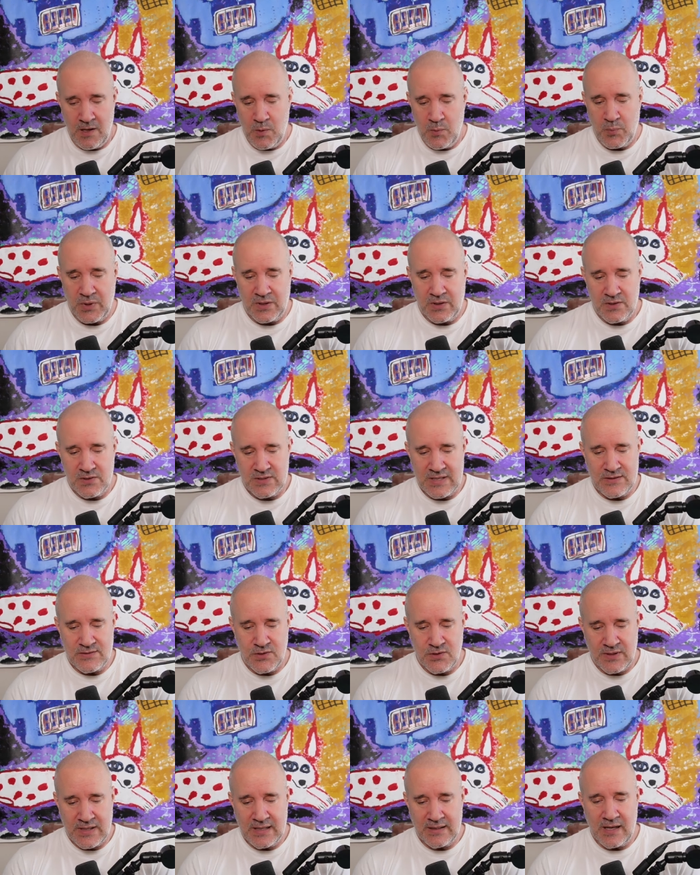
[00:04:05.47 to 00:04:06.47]
because as
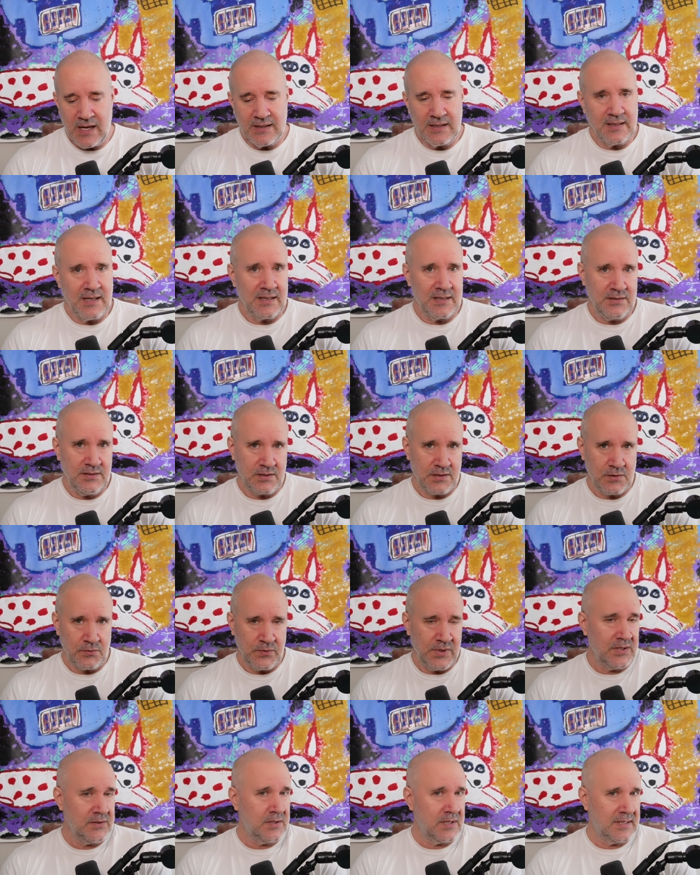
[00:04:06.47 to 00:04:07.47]
you get on and on in your
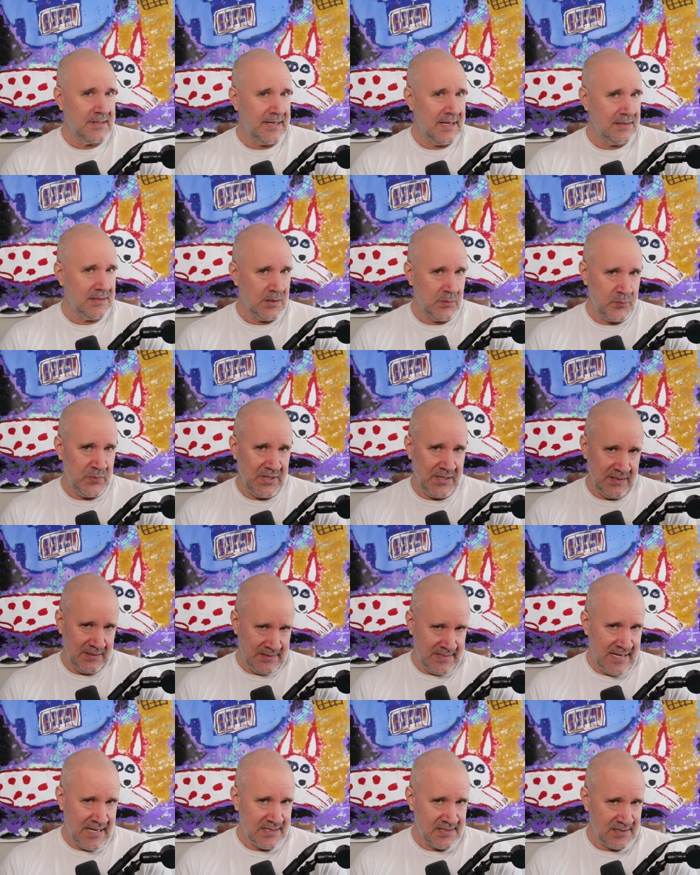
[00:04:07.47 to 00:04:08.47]
career, you're going to end up being
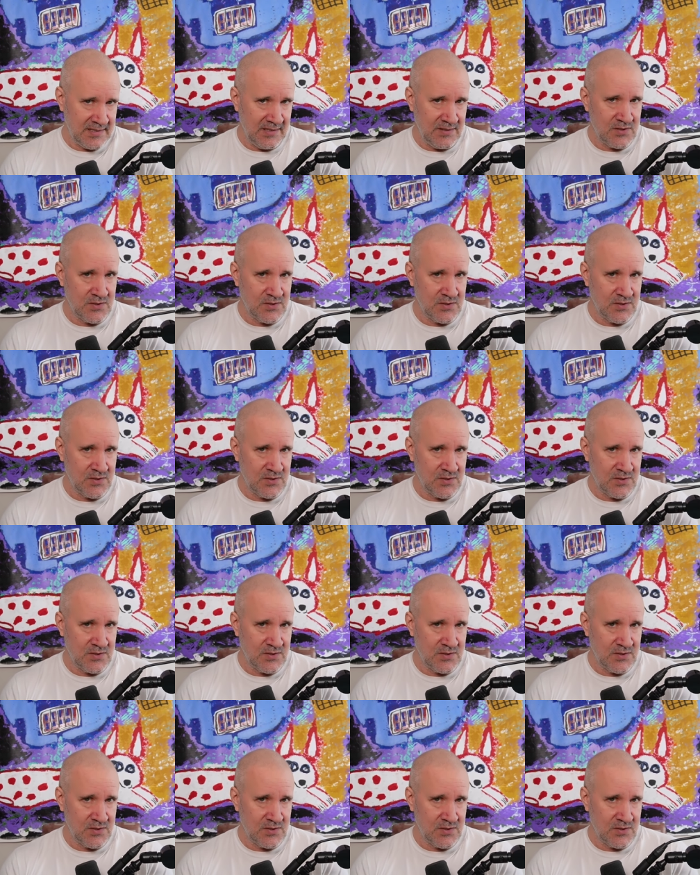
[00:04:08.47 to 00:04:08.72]
tested.